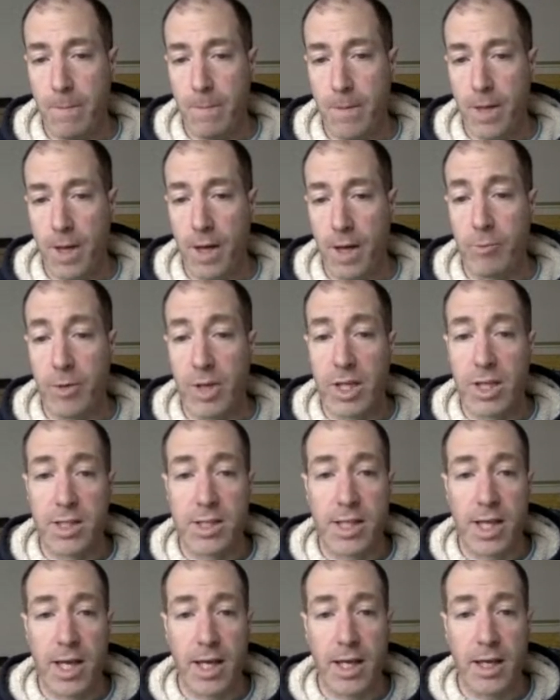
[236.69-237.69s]
And we could
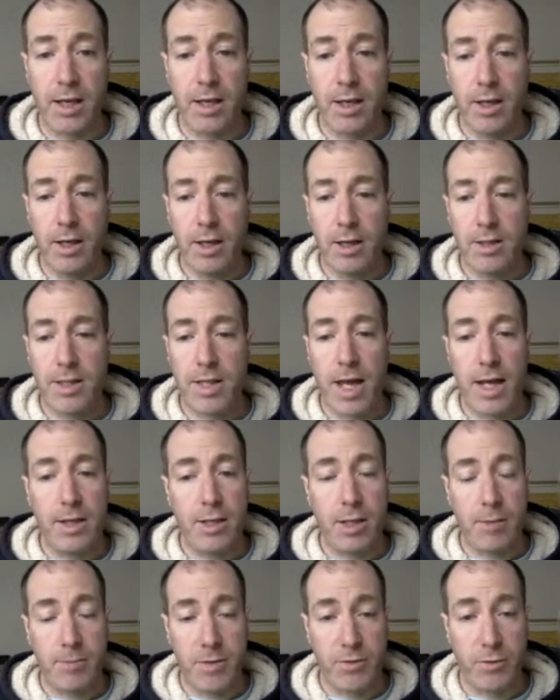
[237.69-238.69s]
say 10
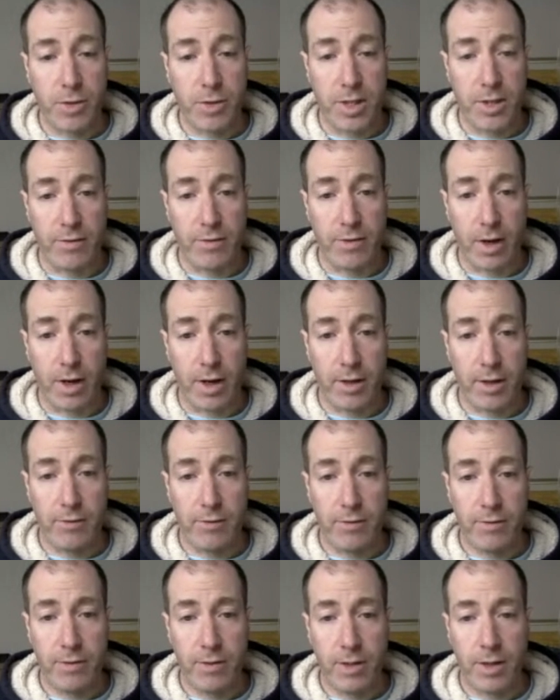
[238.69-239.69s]
times
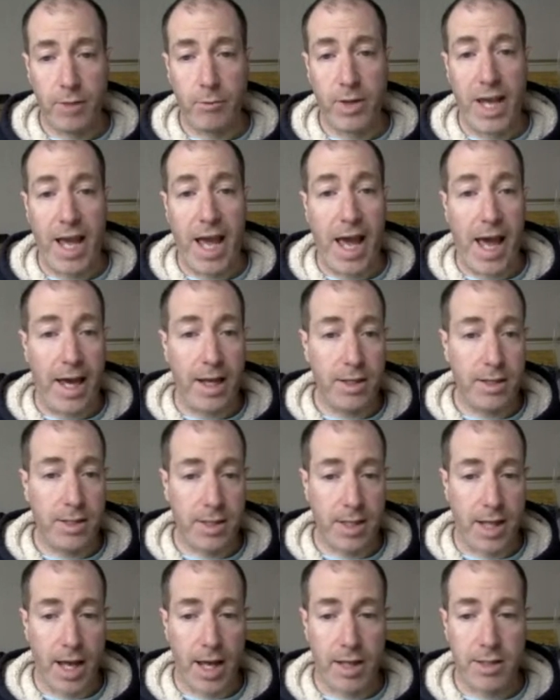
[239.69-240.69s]
45, and we add to
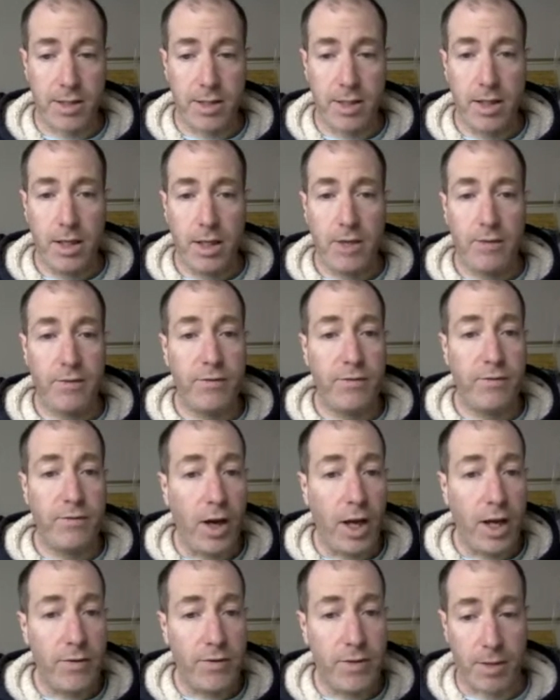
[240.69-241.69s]
that
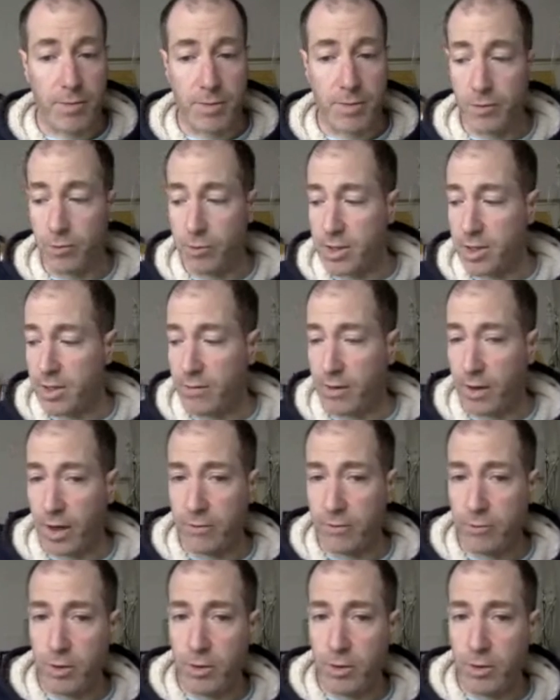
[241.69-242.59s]
5 times 45.